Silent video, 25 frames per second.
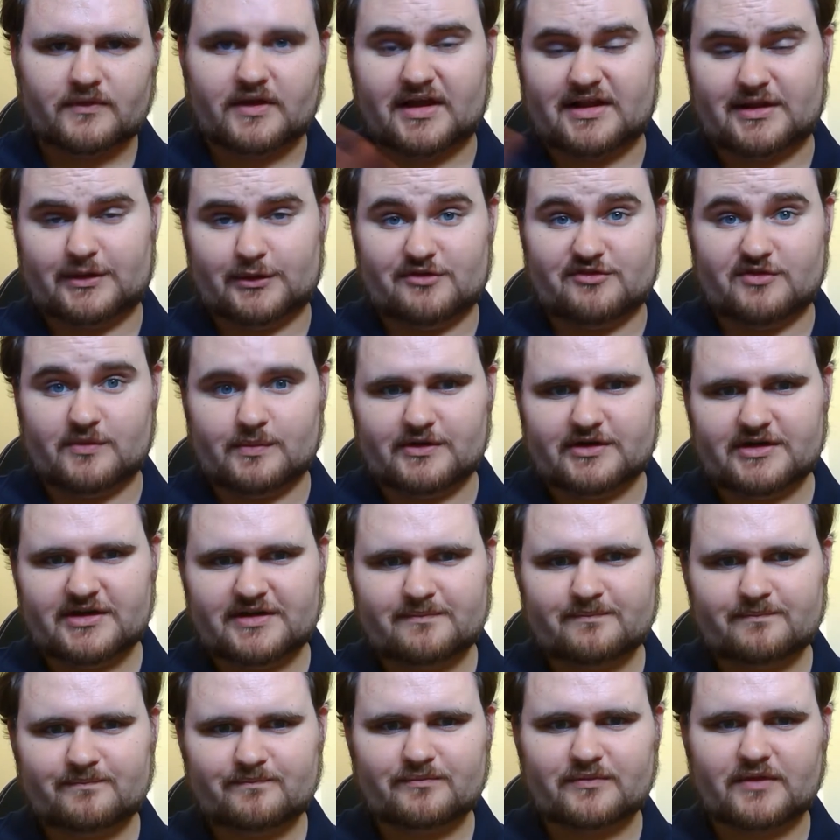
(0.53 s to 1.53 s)
Hello
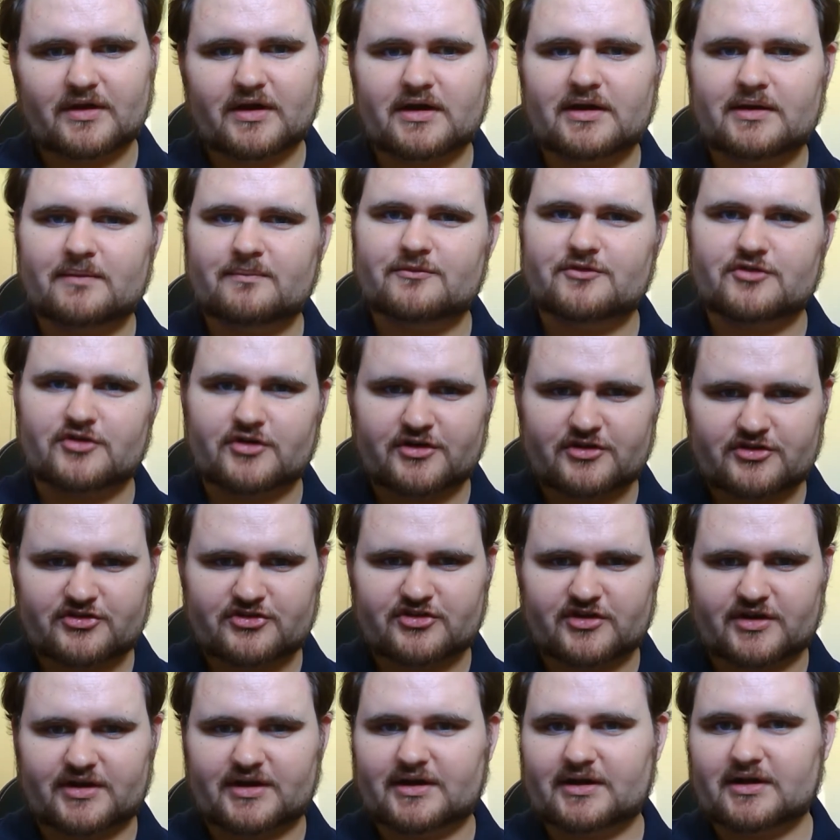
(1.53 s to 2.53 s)
everybody, I'm
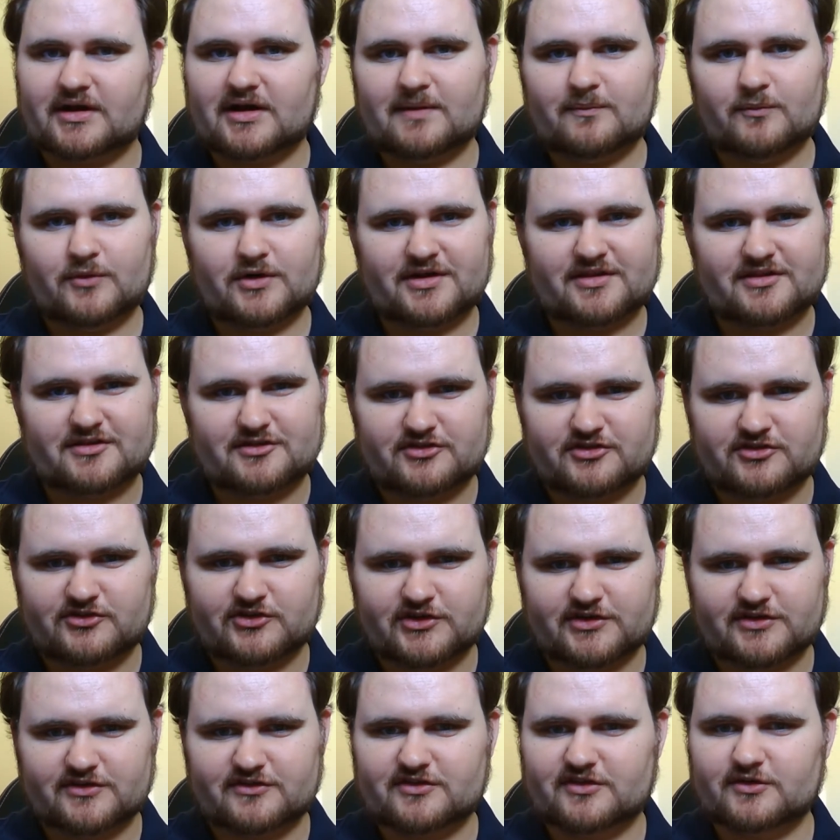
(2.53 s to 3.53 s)
Josh and I'm one of the
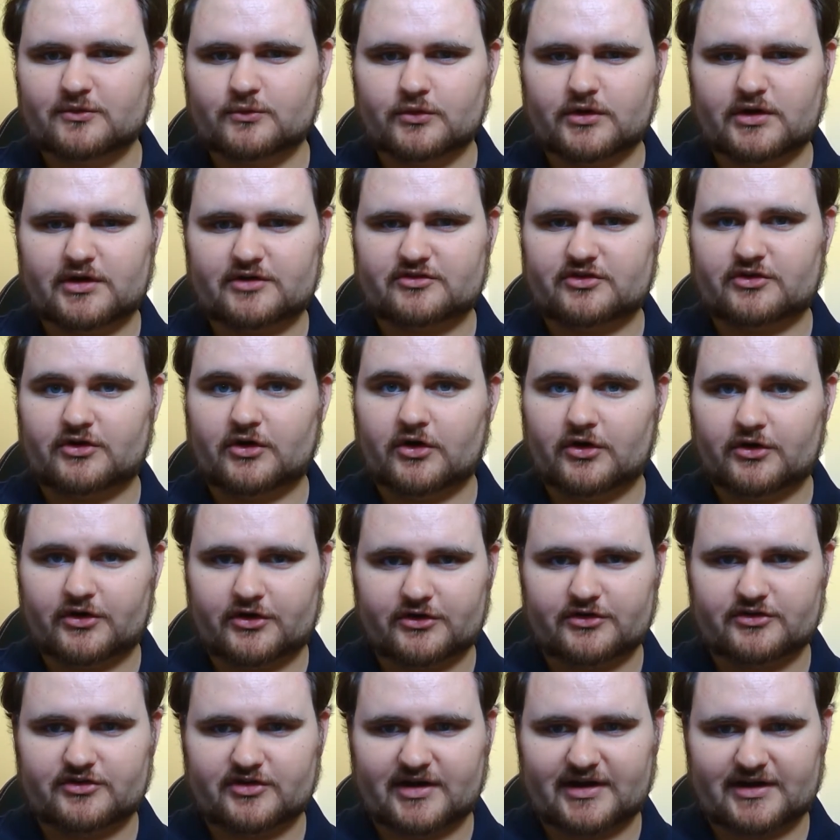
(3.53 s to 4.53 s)
students that worked on
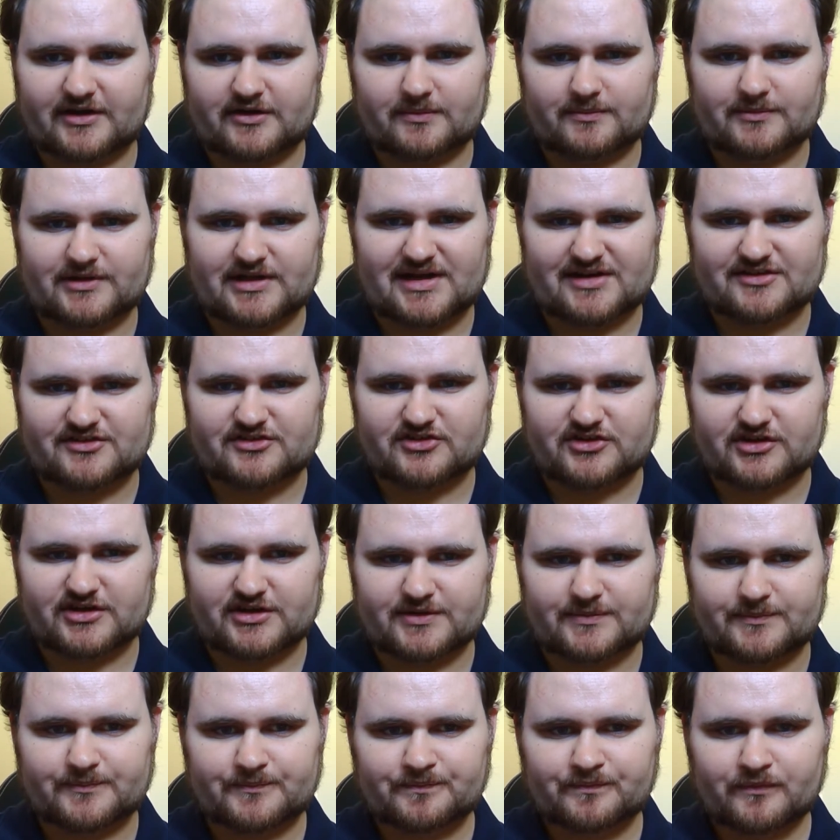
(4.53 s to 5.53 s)
OnkoDICOM last
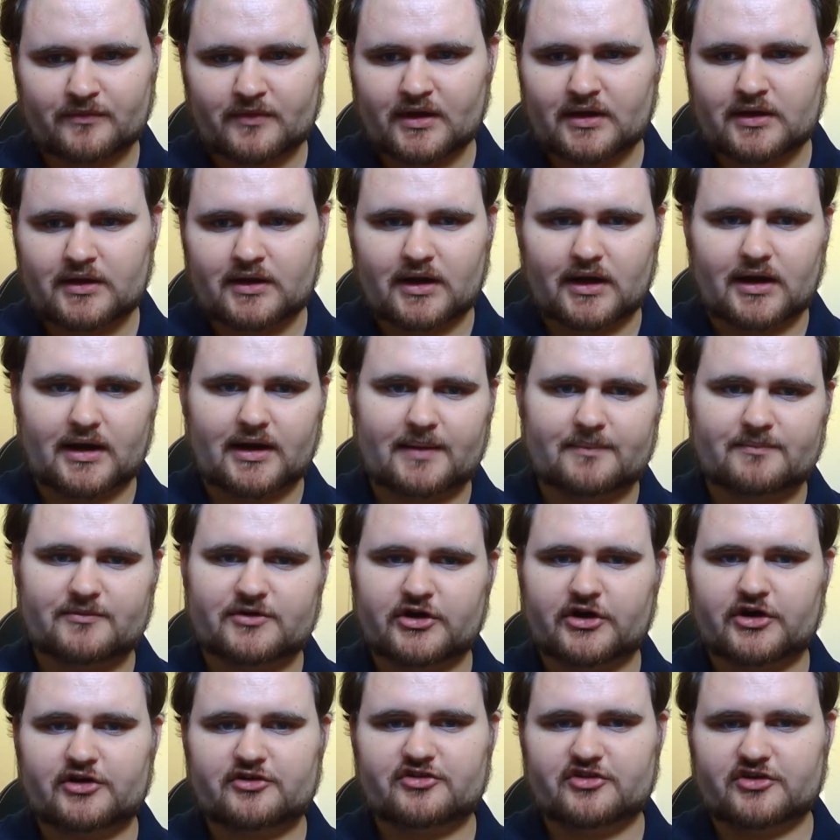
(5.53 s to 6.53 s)
year. I'm
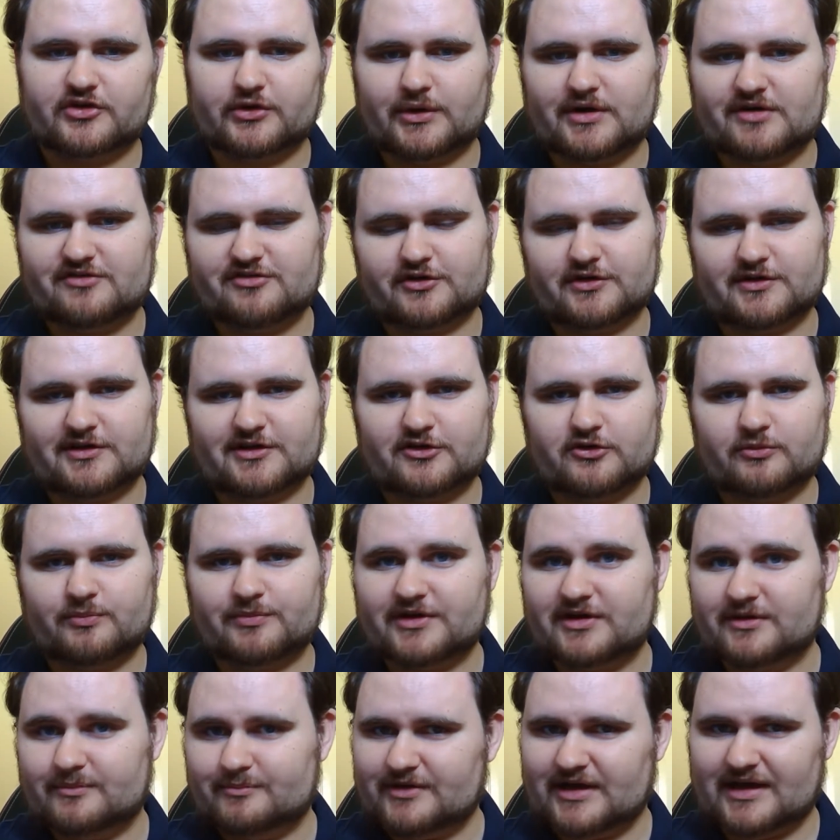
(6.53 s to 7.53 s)
going to go over a little
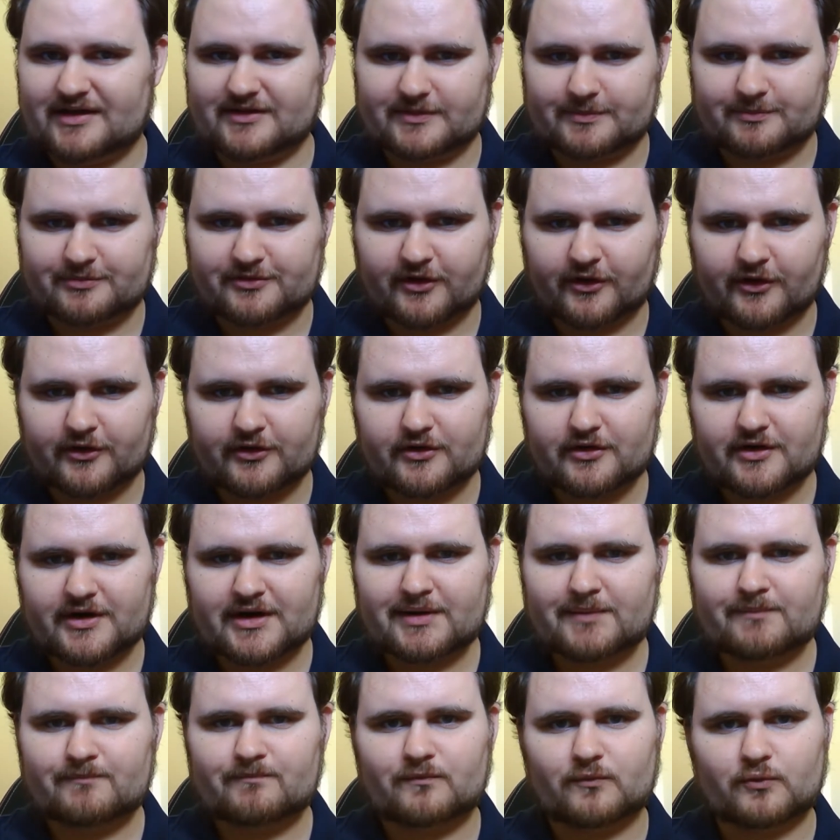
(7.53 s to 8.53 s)
bit about the
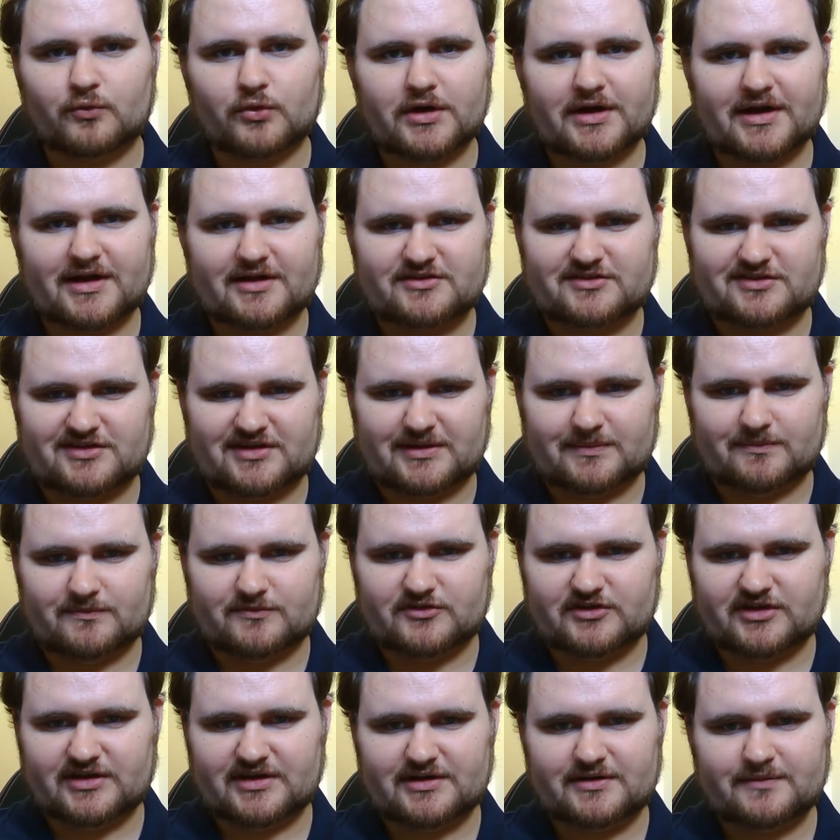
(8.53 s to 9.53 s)
program, what our team
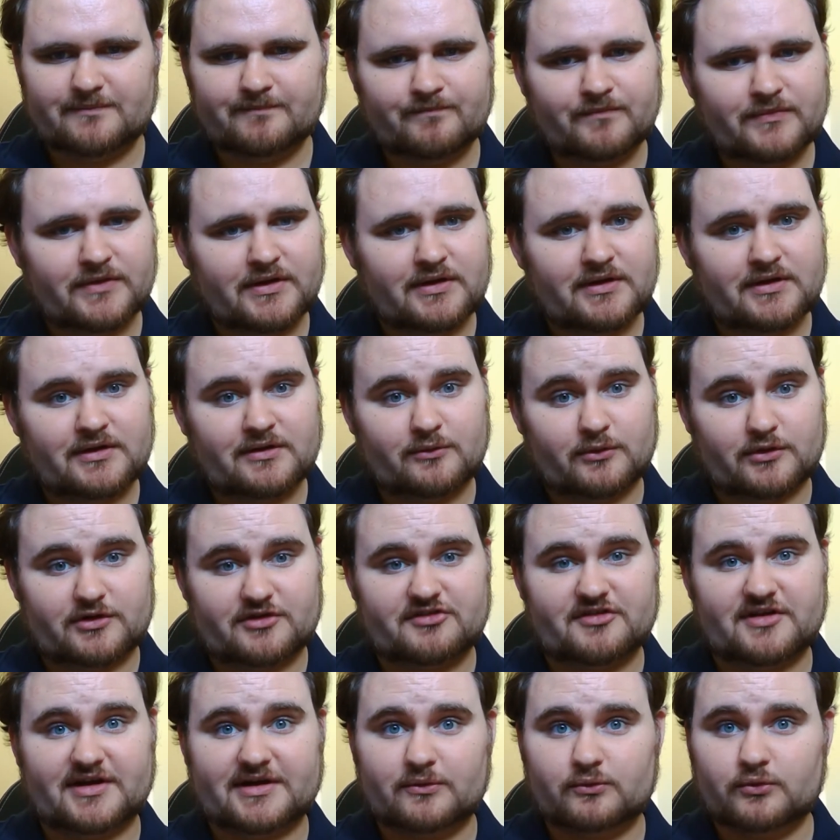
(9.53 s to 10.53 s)
did, what
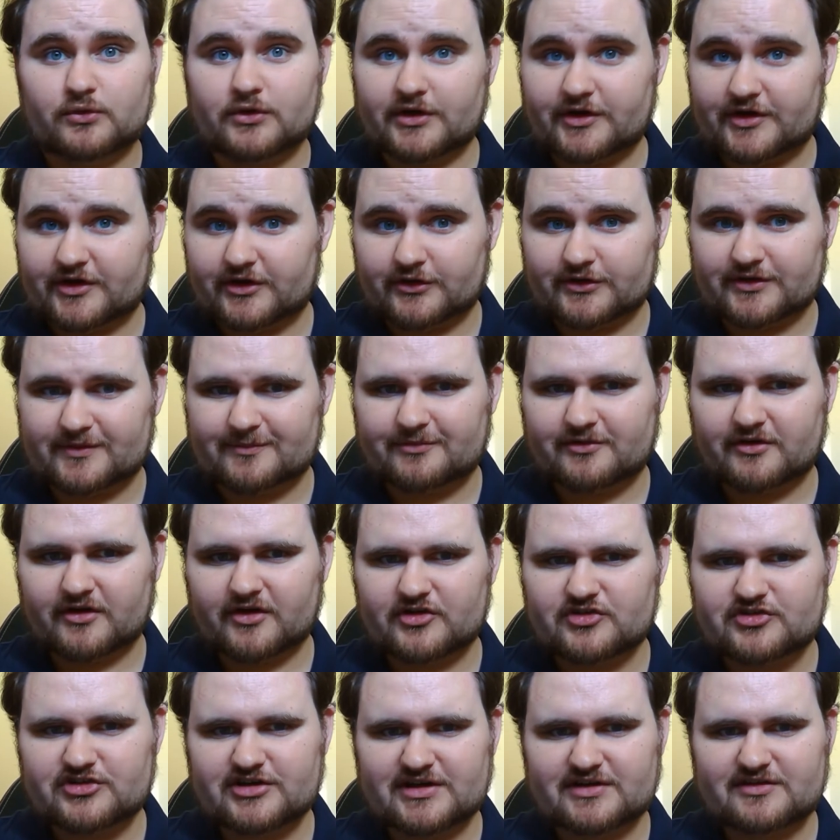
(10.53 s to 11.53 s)
it's like working on the
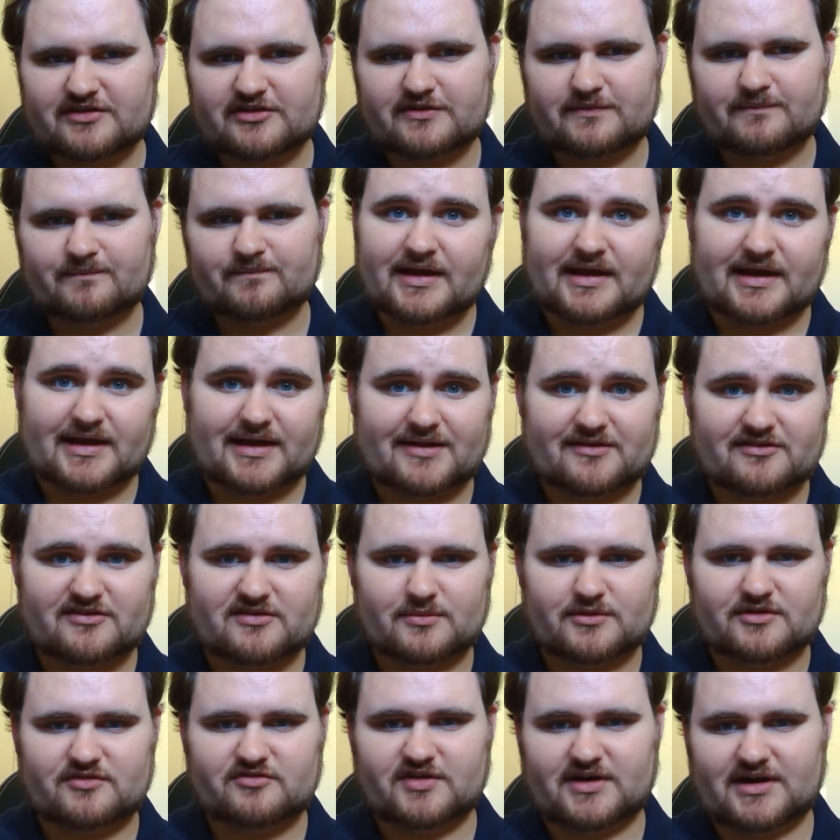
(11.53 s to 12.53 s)
project, and
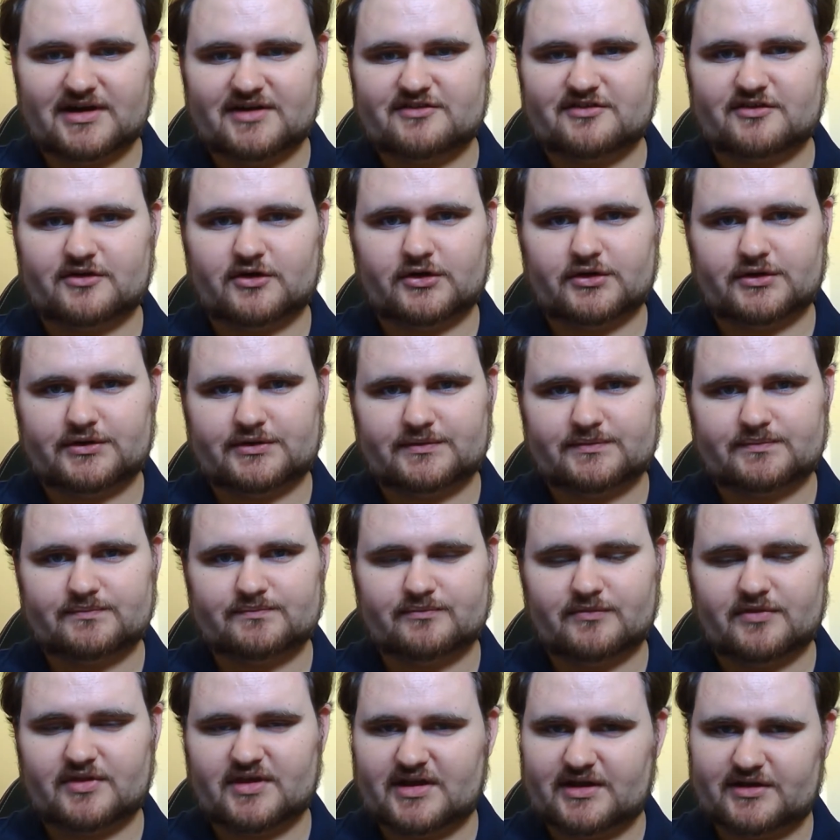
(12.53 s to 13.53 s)
some advice on
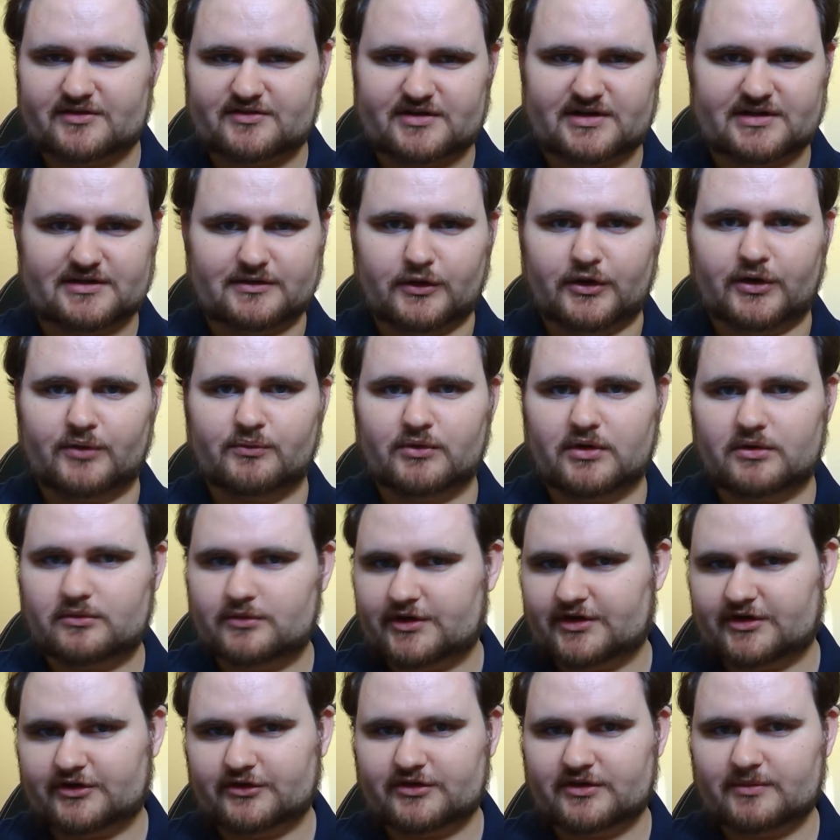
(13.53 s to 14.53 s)
things I learned while
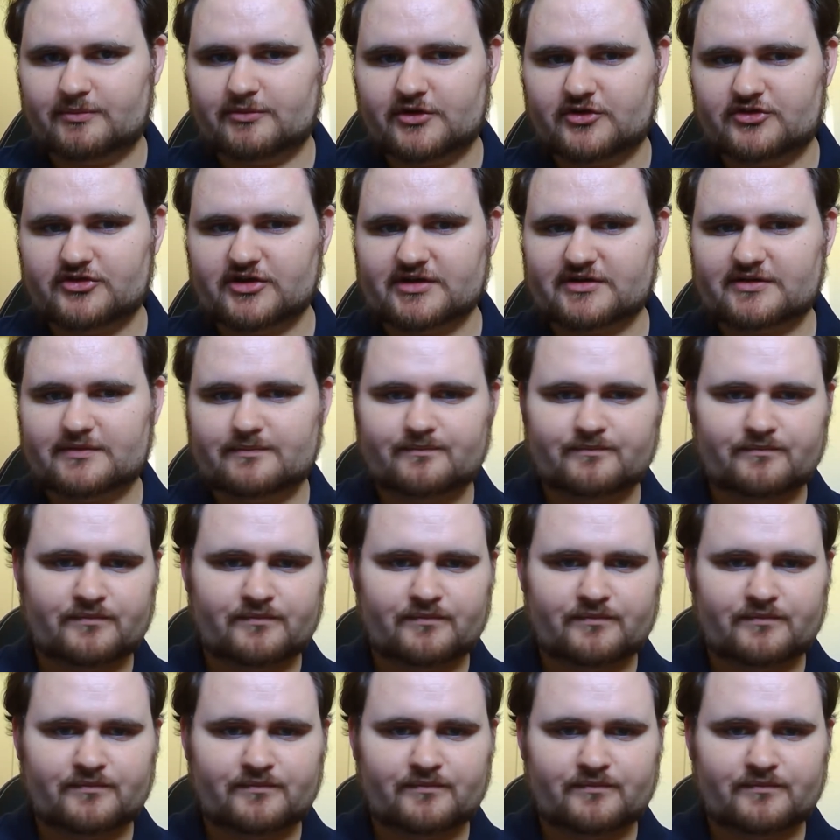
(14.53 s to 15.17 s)
working on the project.